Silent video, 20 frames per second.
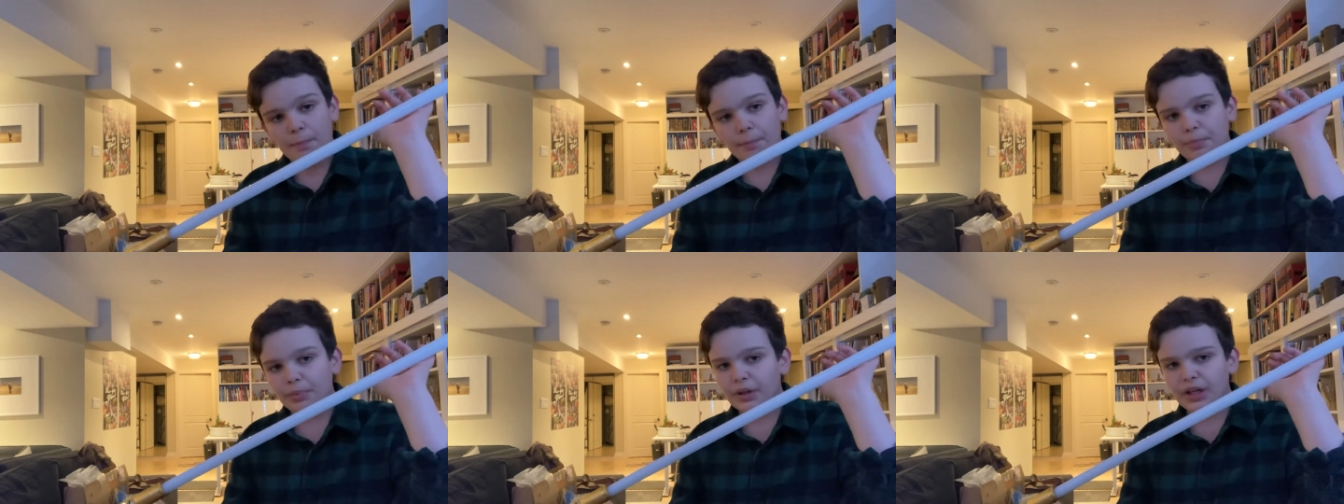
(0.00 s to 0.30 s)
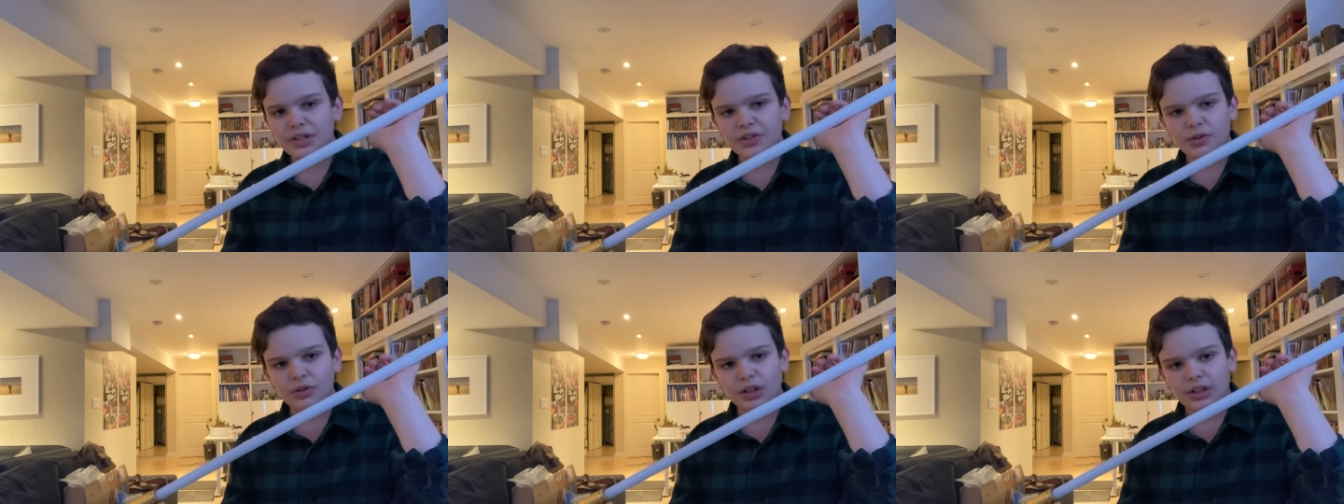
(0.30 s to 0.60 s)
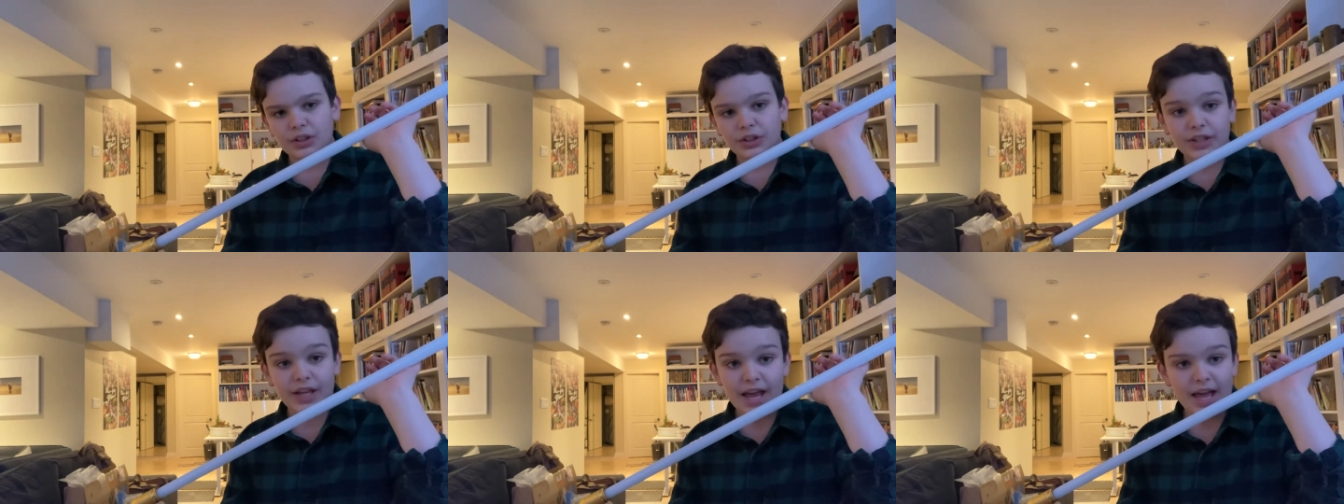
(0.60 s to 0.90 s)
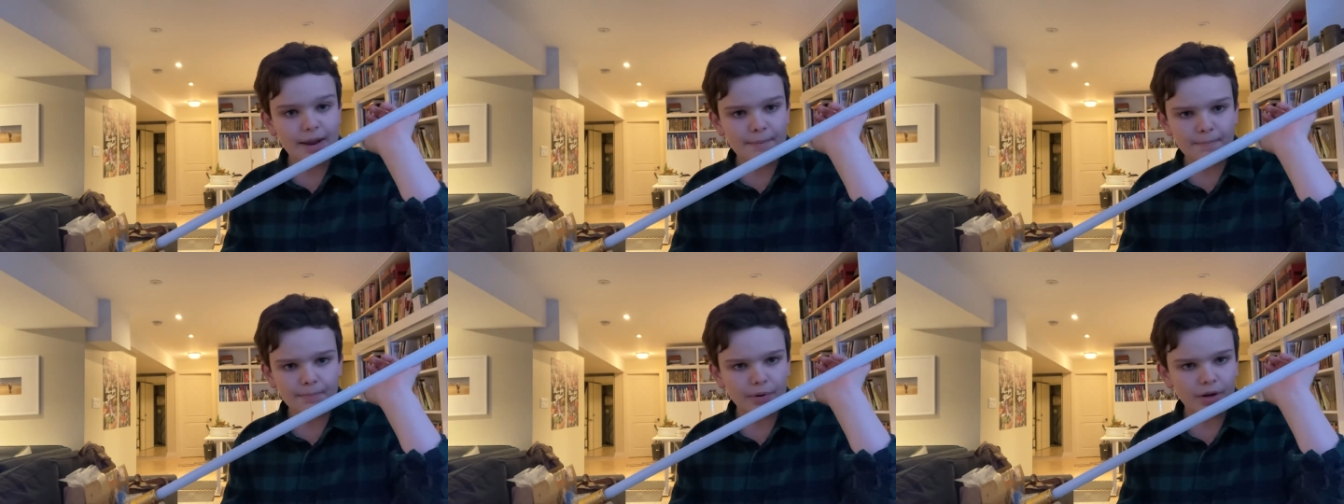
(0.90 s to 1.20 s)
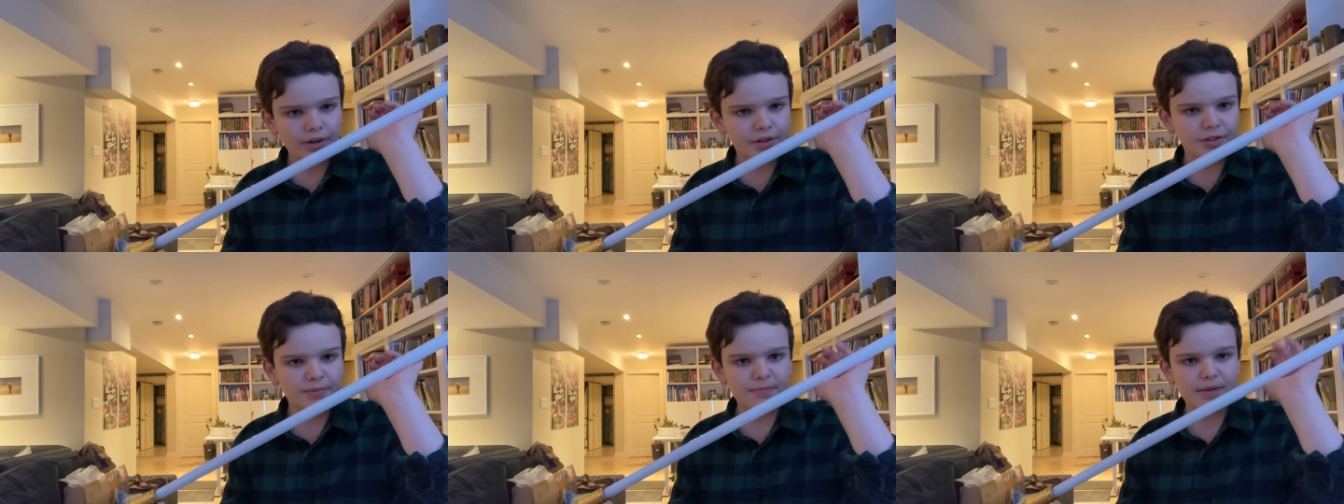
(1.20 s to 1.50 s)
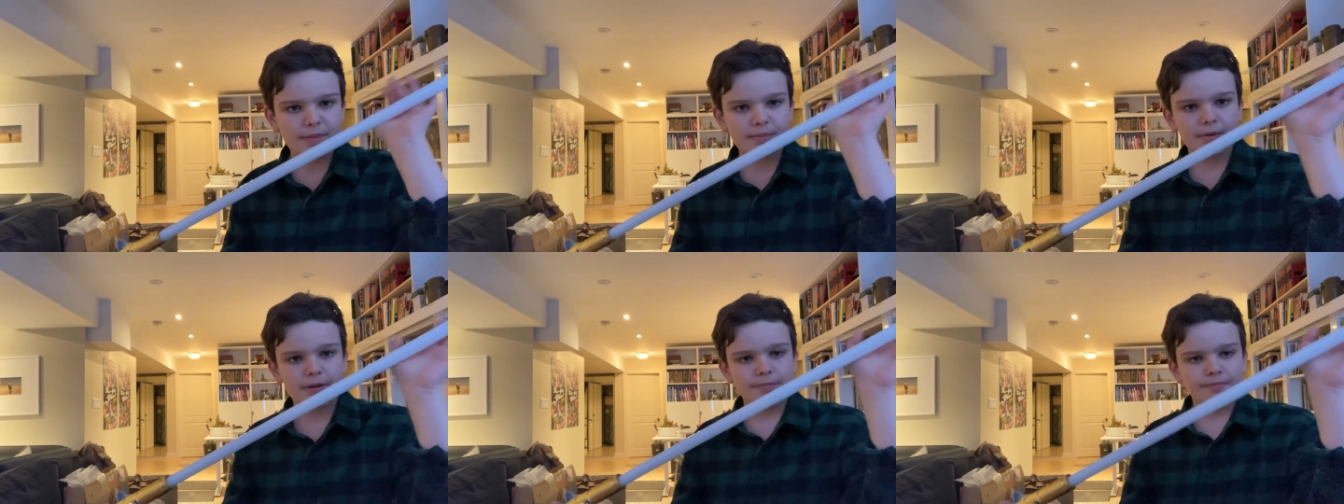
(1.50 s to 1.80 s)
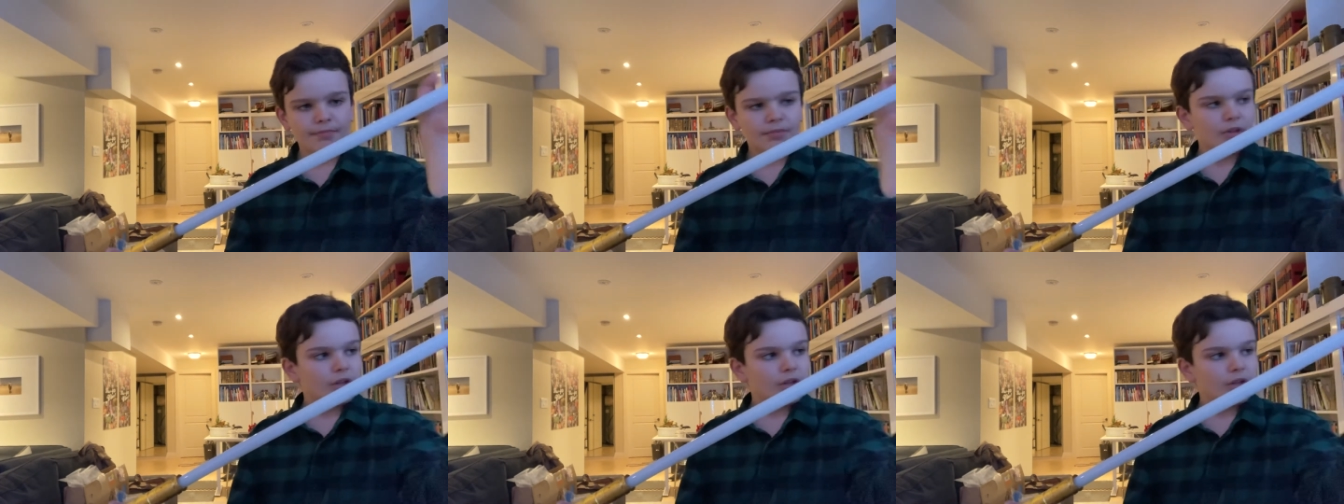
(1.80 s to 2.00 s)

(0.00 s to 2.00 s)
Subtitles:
Blades are like $10 maybe.